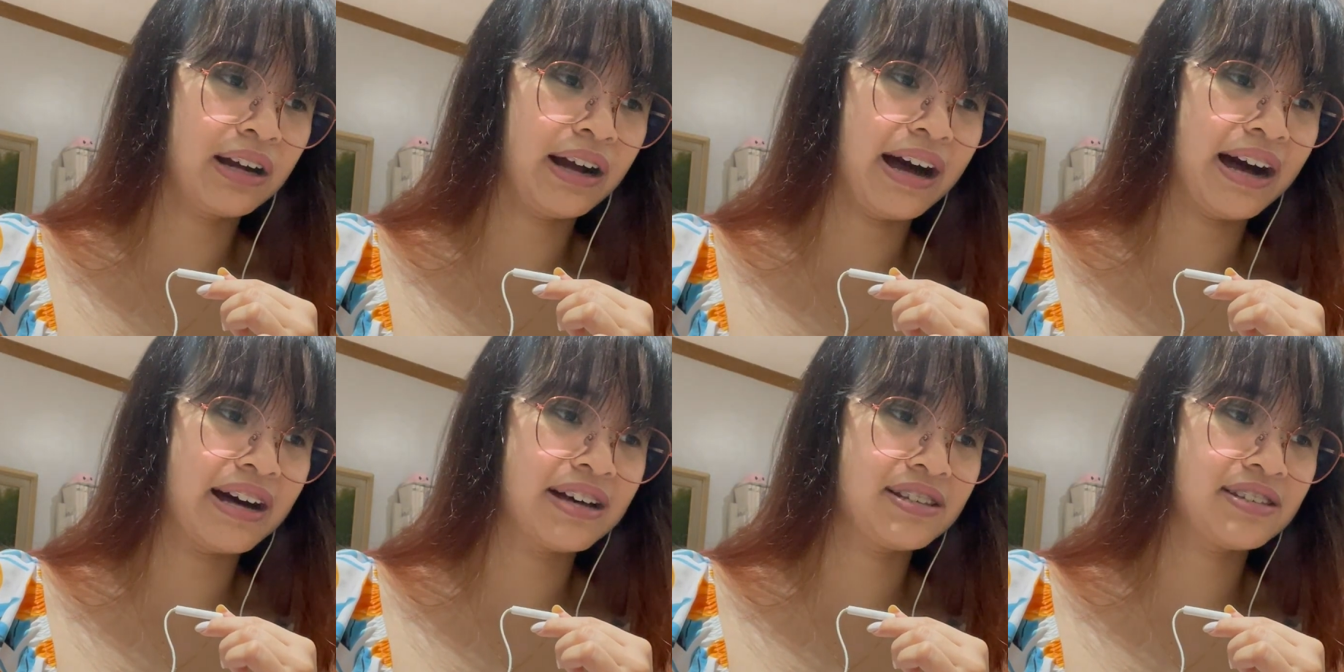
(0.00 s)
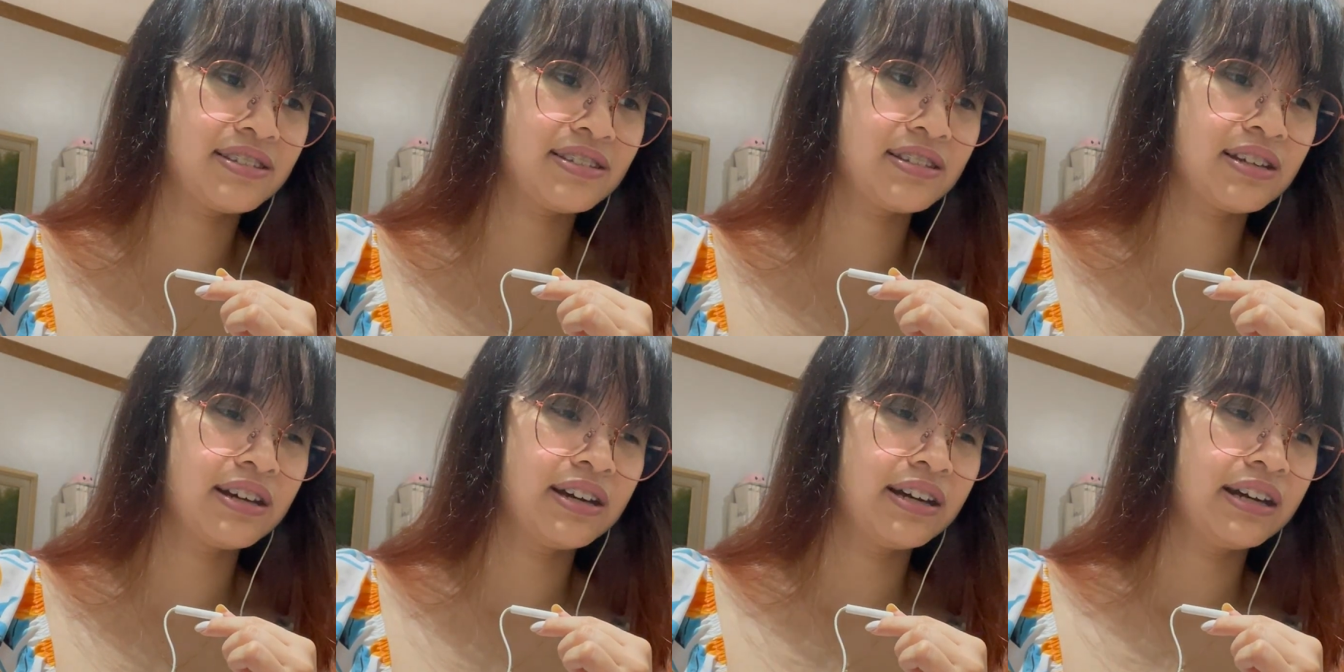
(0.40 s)

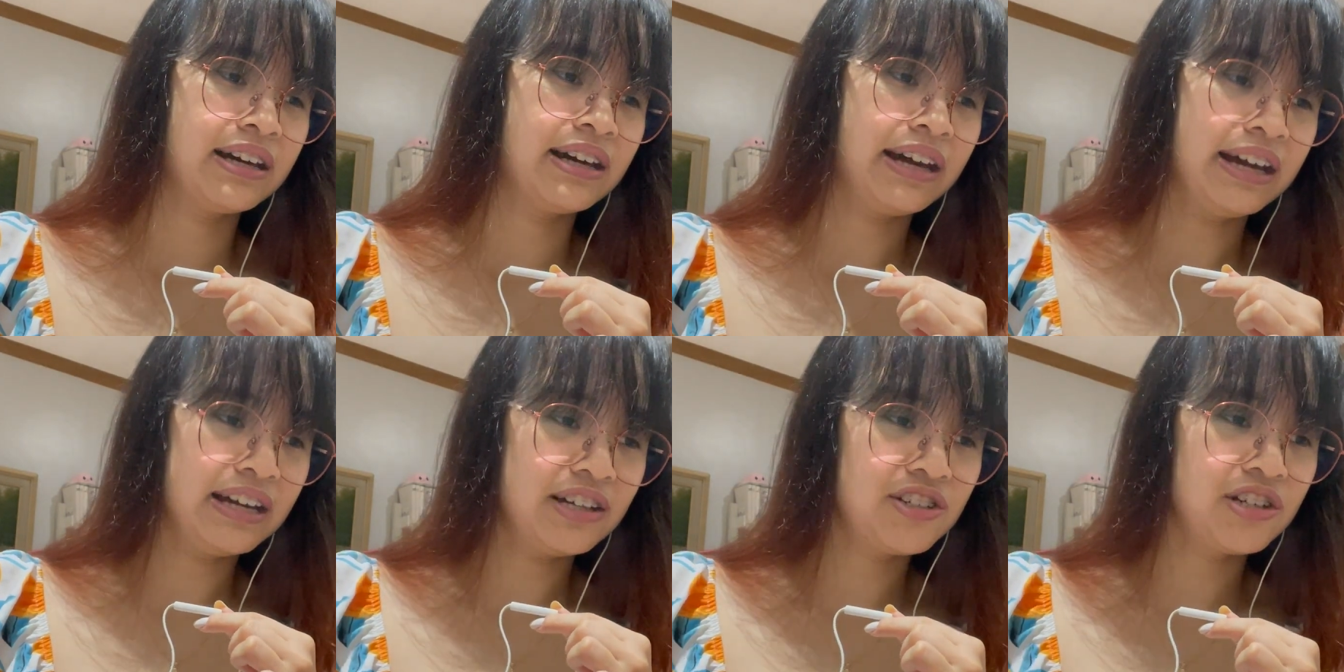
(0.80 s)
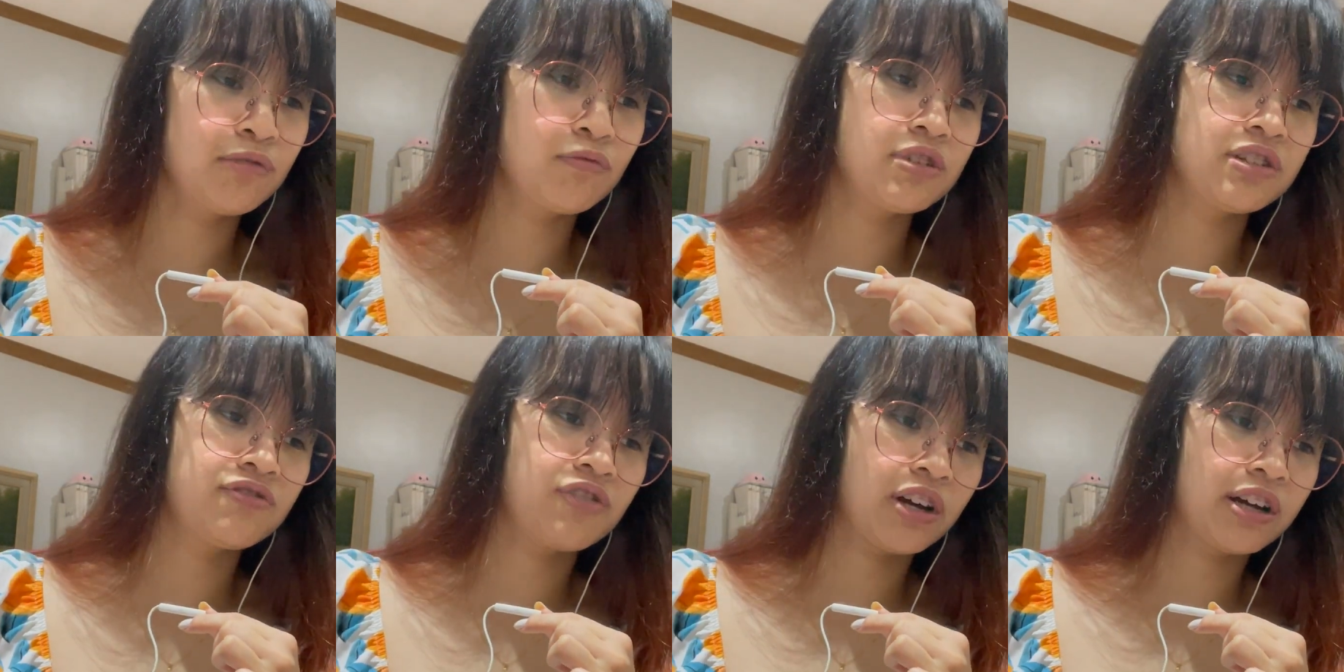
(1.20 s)
as Hae-jin
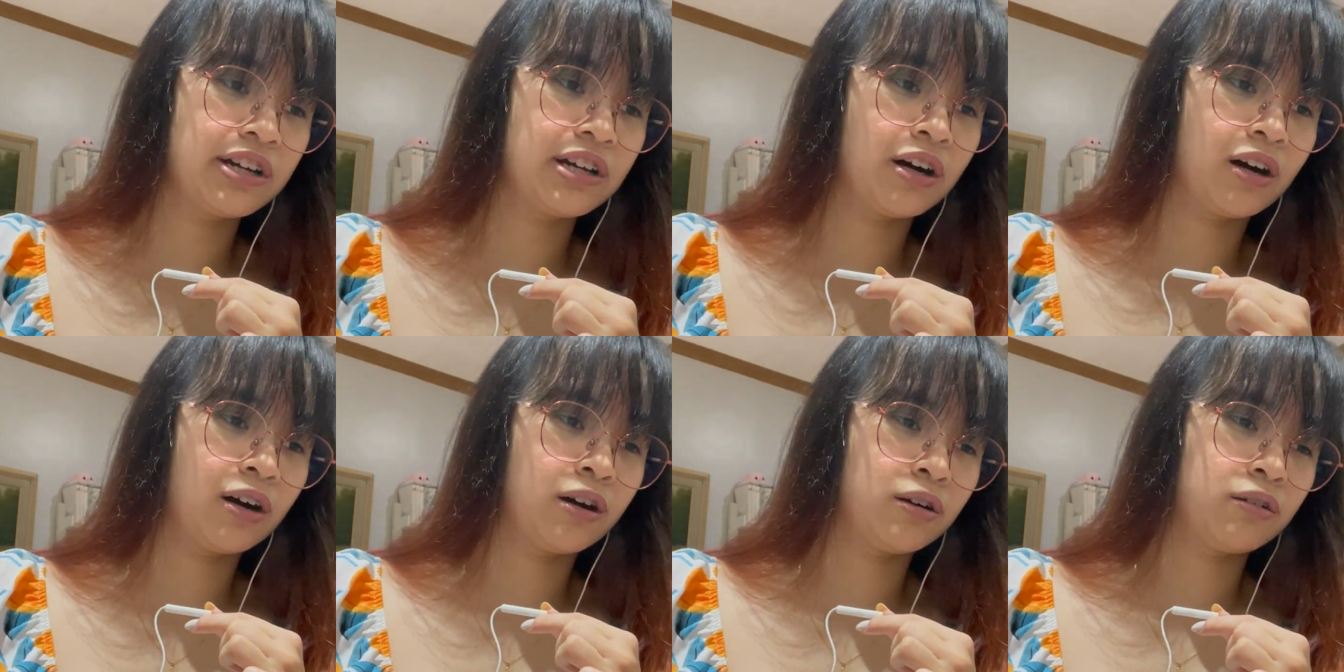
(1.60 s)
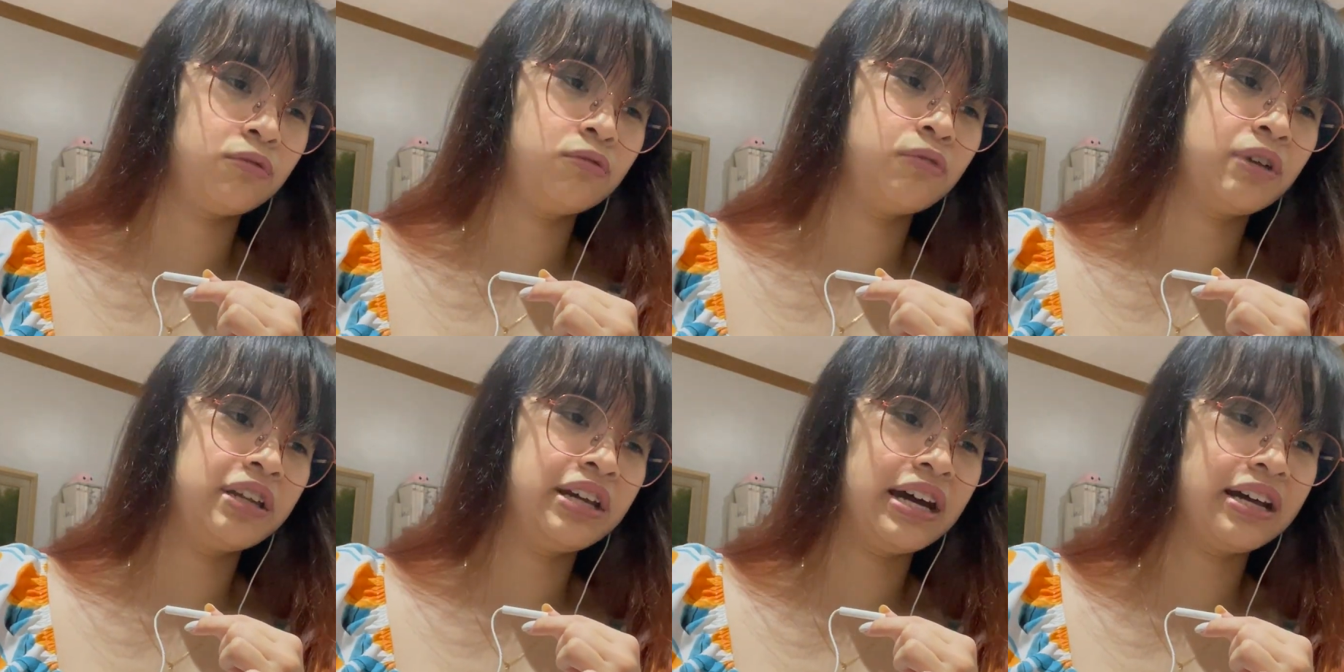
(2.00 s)
was very young
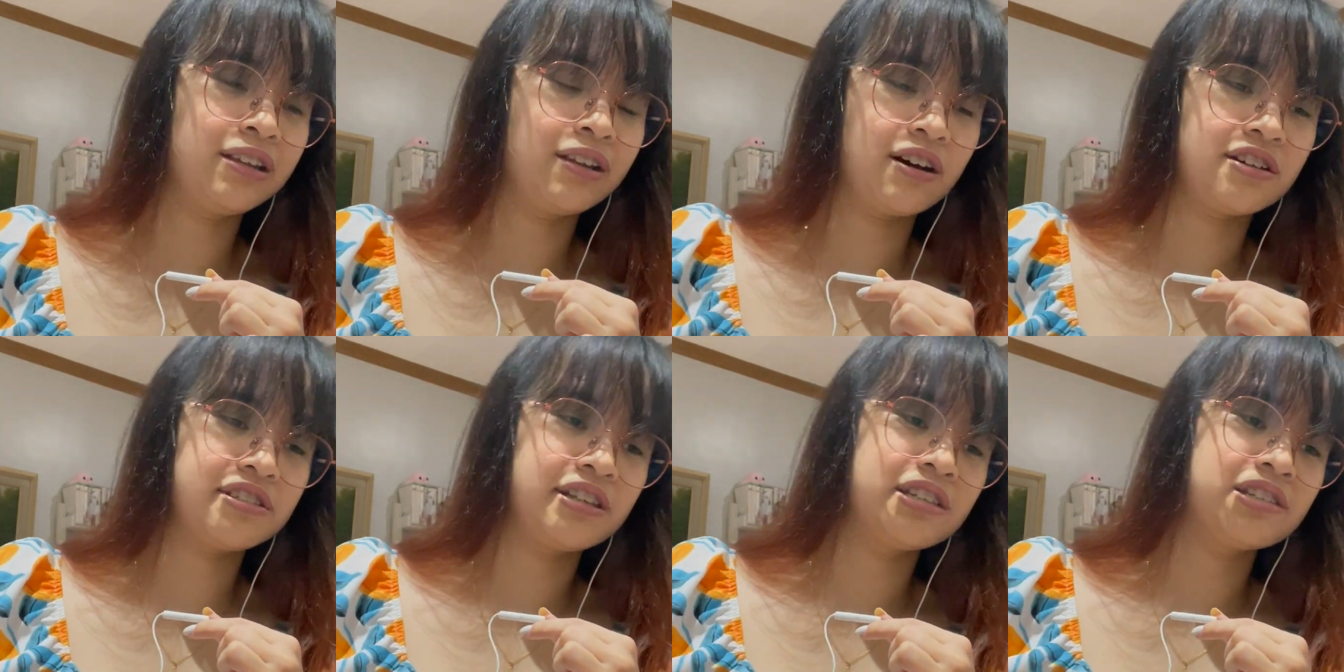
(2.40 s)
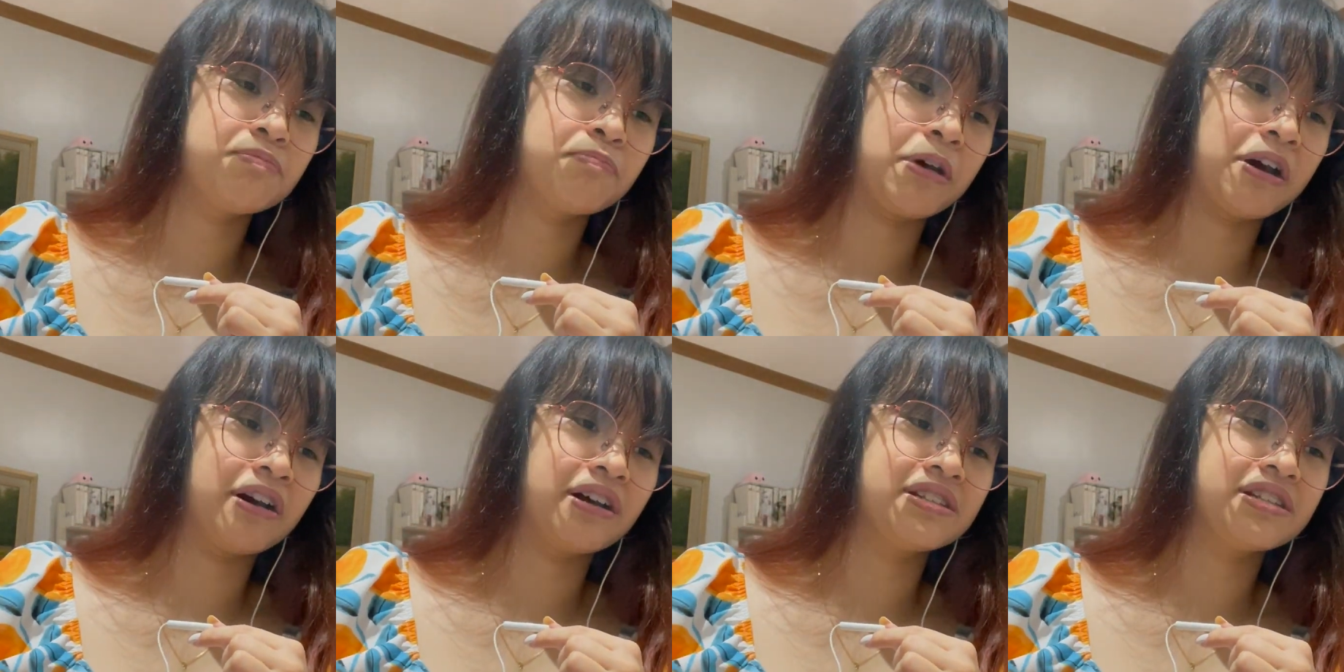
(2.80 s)
when he had lost his
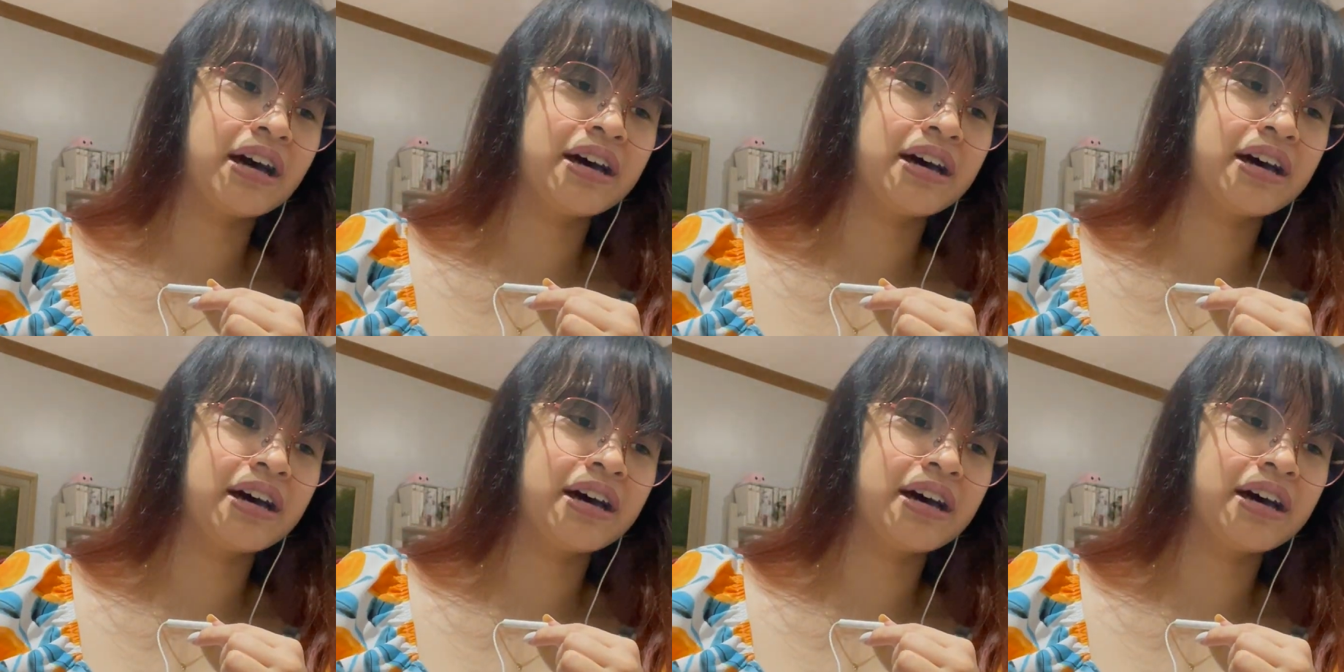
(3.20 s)
parents,